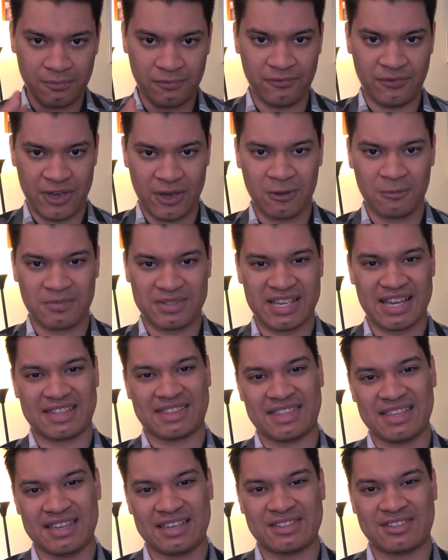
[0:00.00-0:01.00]
films
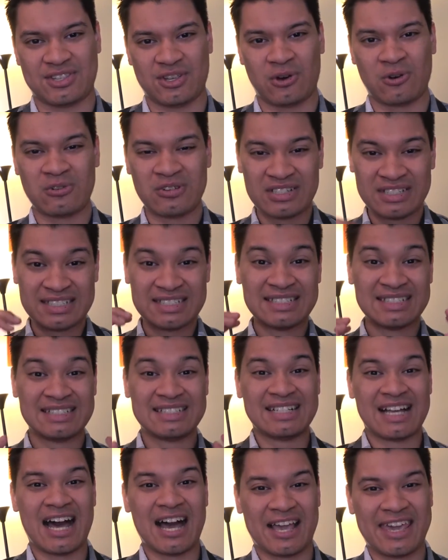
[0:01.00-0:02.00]
like these, so...
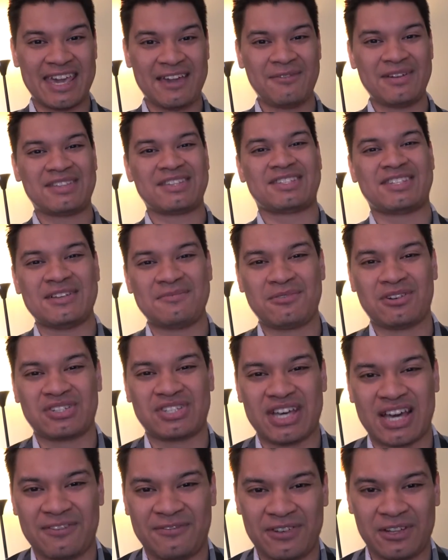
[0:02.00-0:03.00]
I can't wait to see more of
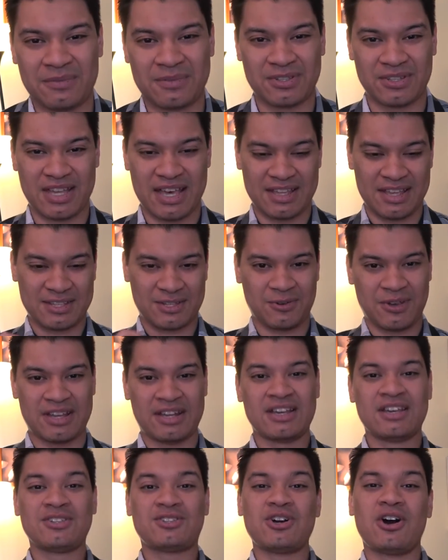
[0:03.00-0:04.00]
Todd Phillips, so that's
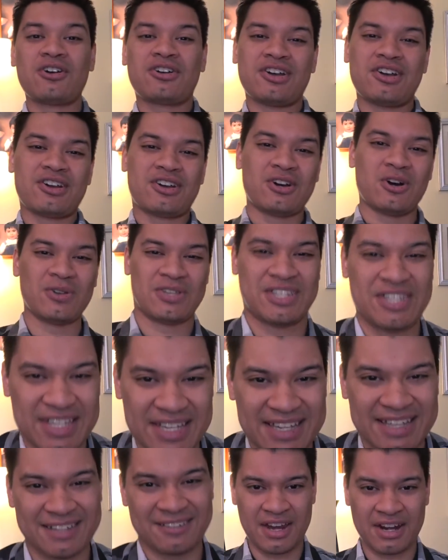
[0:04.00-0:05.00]
great. Joker, go
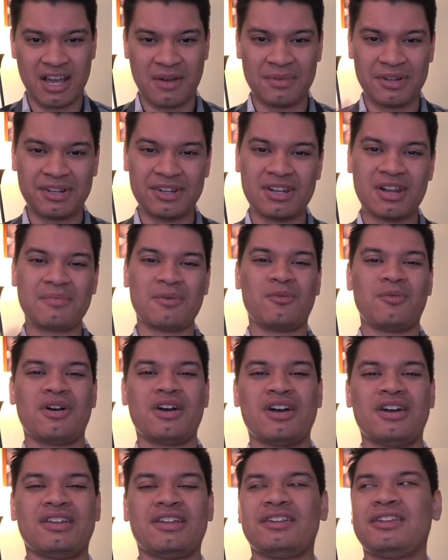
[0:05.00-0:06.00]
see it! And coming in at number
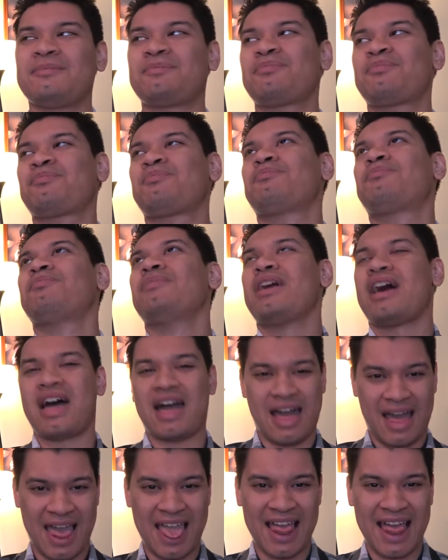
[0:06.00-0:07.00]
one,
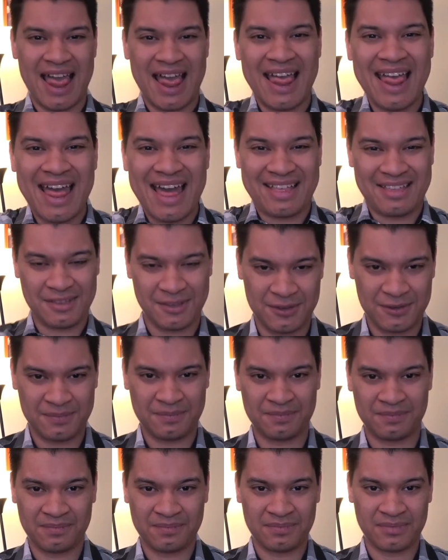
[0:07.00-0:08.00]
and
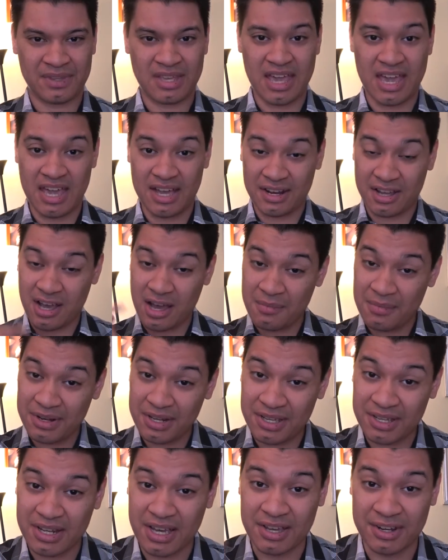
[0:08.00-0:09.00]
and coming
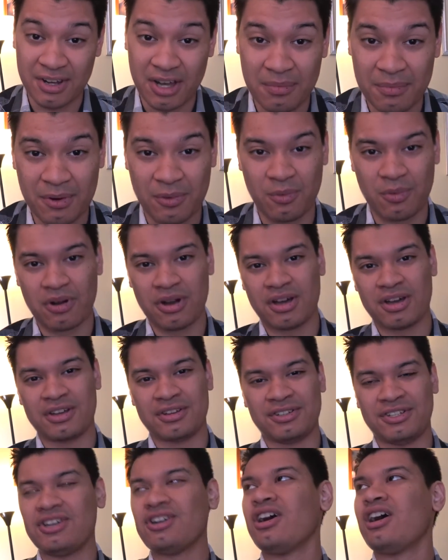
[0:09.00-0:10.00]
in at number
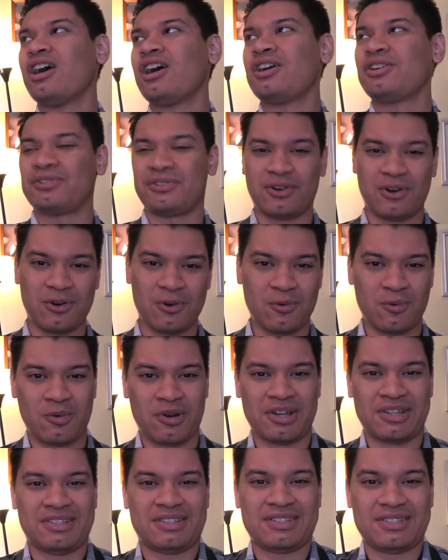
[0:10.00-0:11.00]
one, y'all know
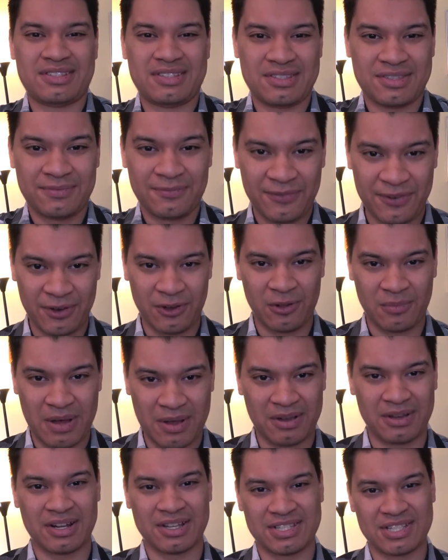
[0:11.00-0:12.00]
what film
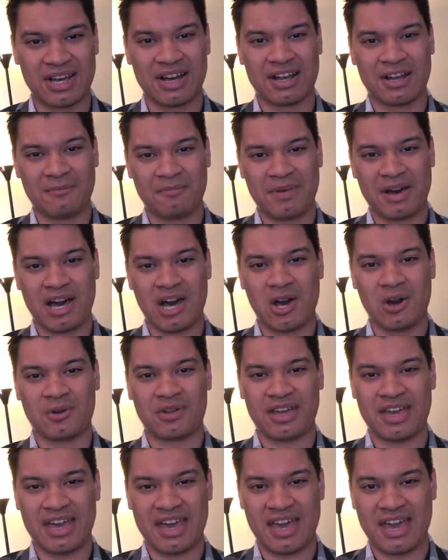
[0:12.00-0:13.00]
I'm gonna talk
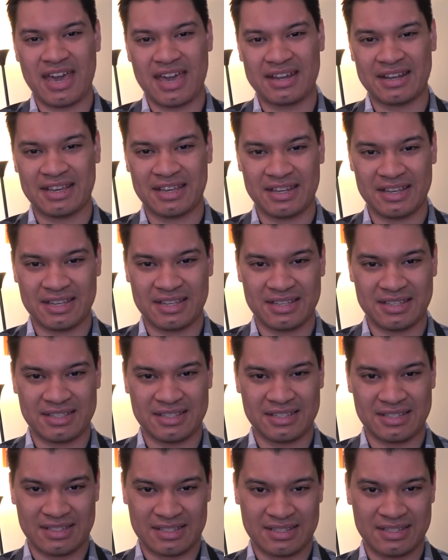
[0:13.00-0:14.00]
about, and it
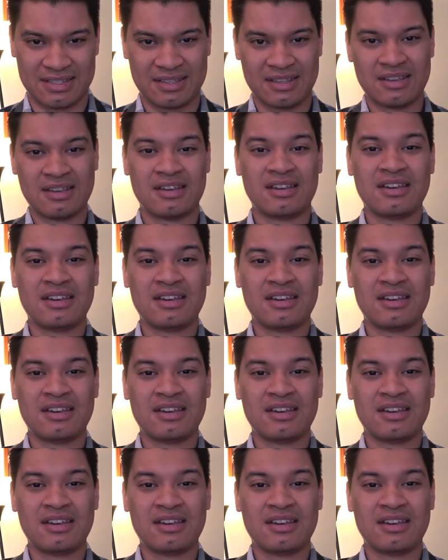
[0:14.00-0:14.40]
is